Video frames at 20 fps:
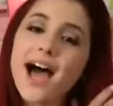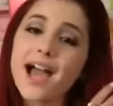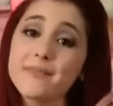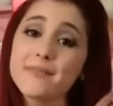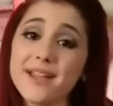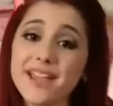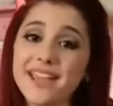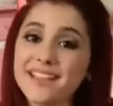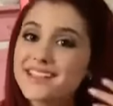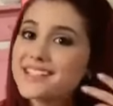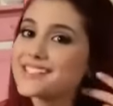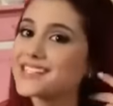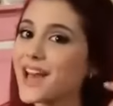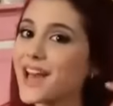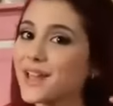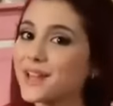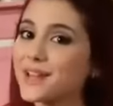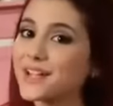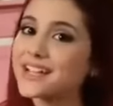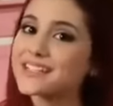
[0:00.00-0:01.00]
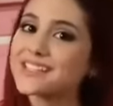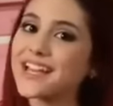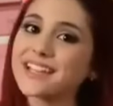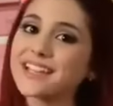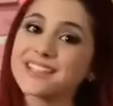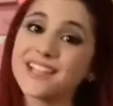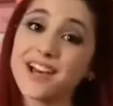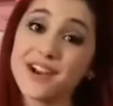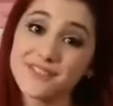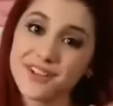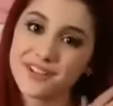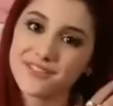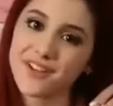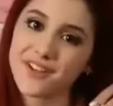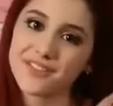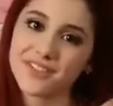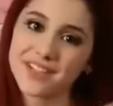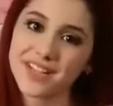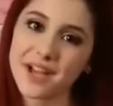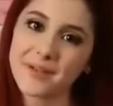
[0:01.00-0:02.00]
I make it this color because I love red
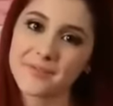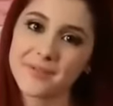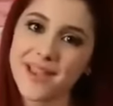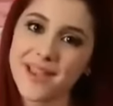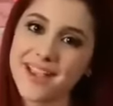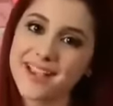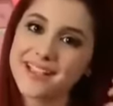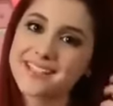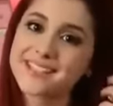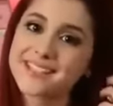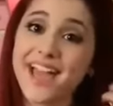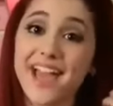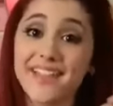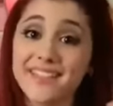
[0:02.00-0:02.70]
velvet cupcakes,